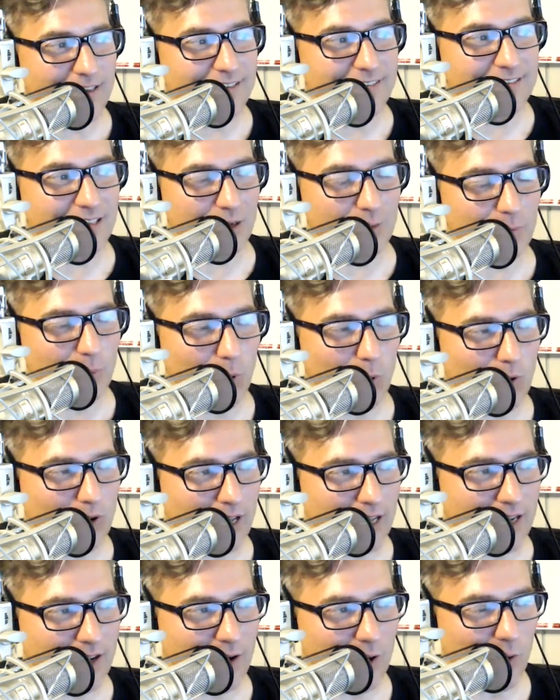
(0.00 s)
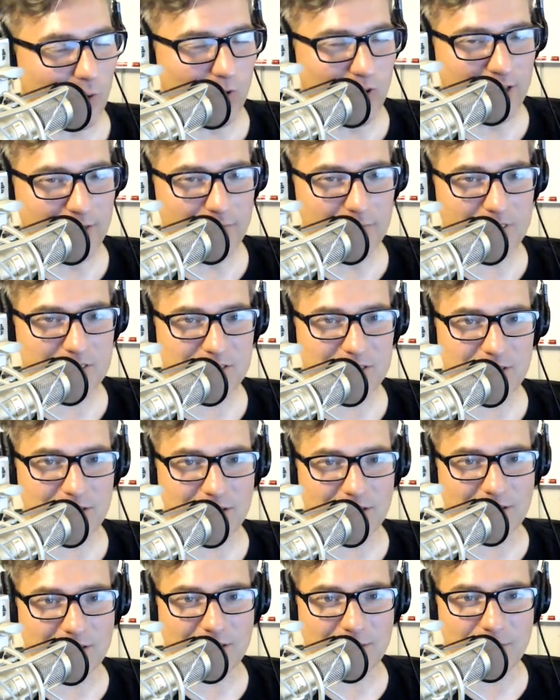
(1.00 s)
he's going to poke a hole at Mr.
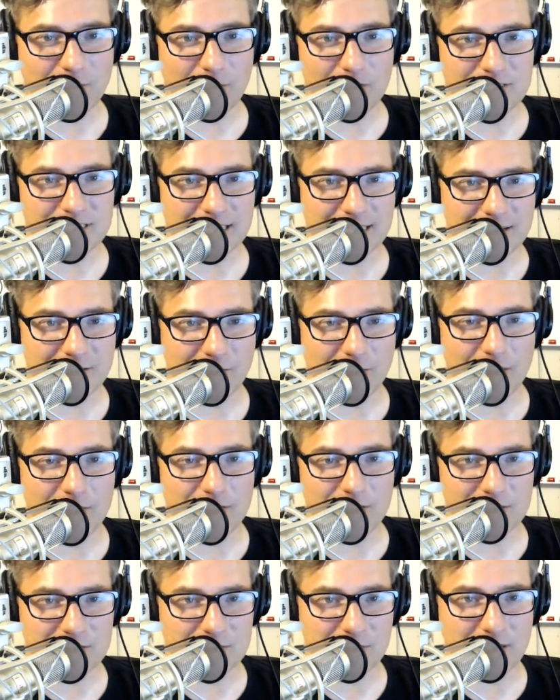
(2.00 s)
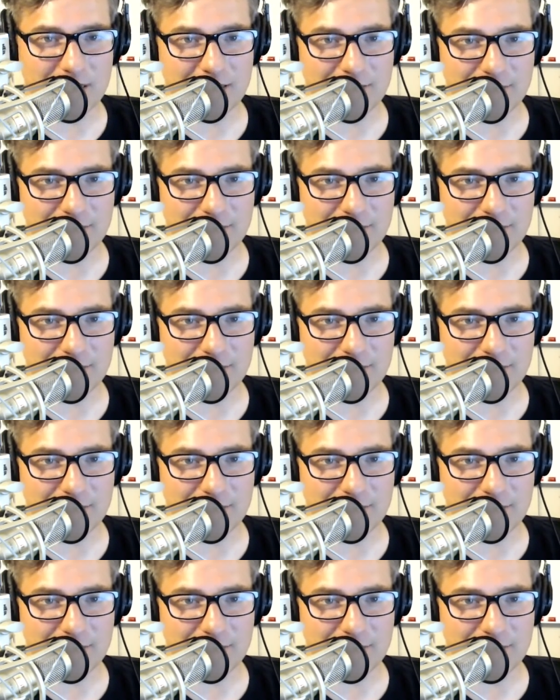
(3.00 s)
Was it Carruthers might have.